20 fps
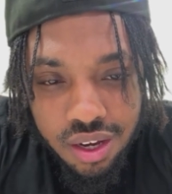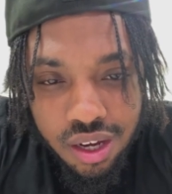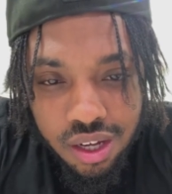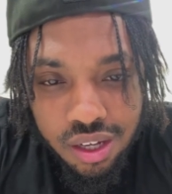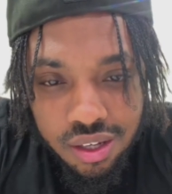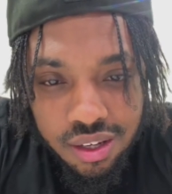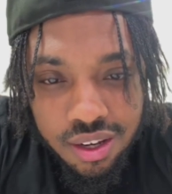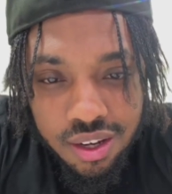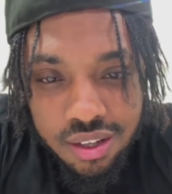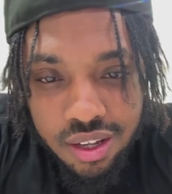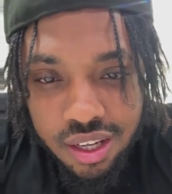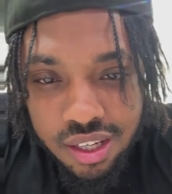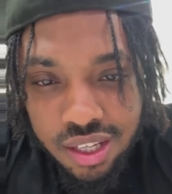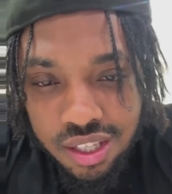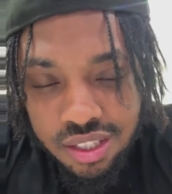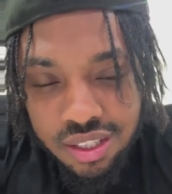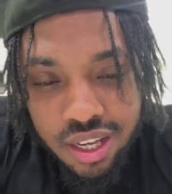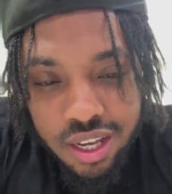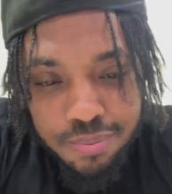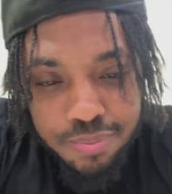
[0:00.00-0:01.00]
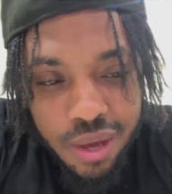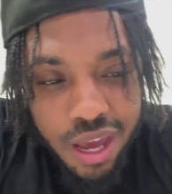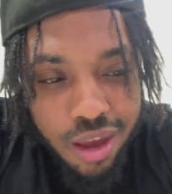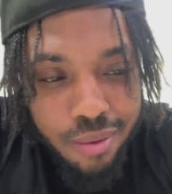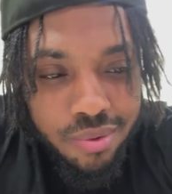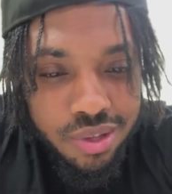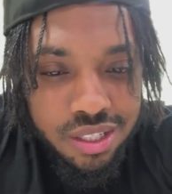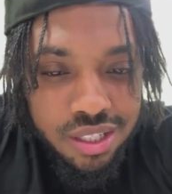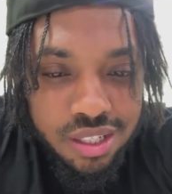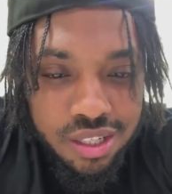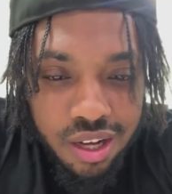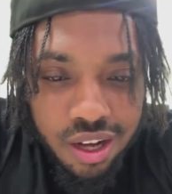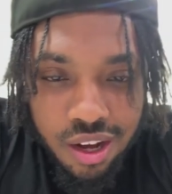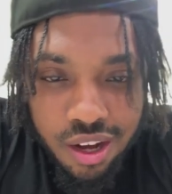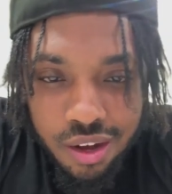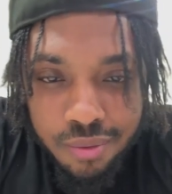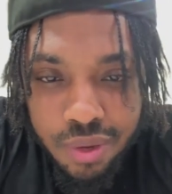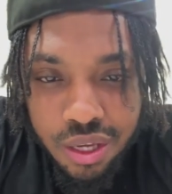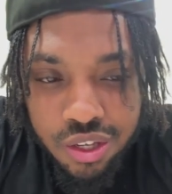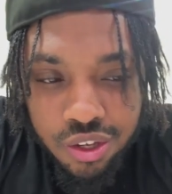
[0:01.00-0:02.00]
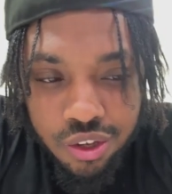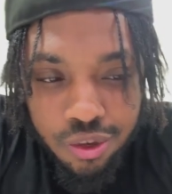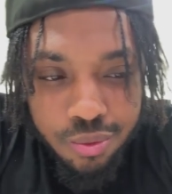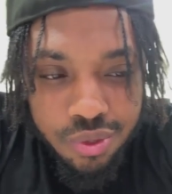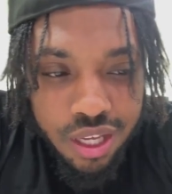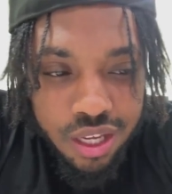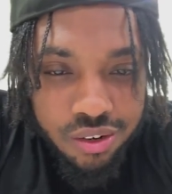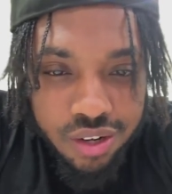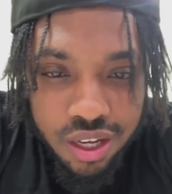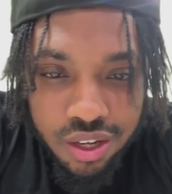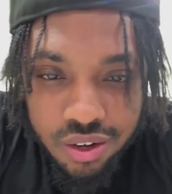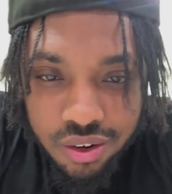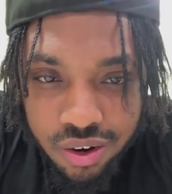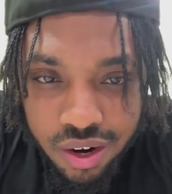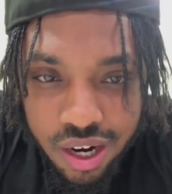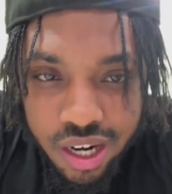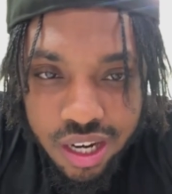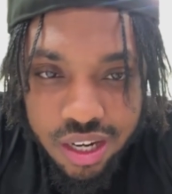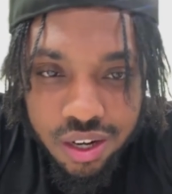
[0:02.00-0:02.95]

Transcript: They'd have let these late payments um, accumulate on their credit.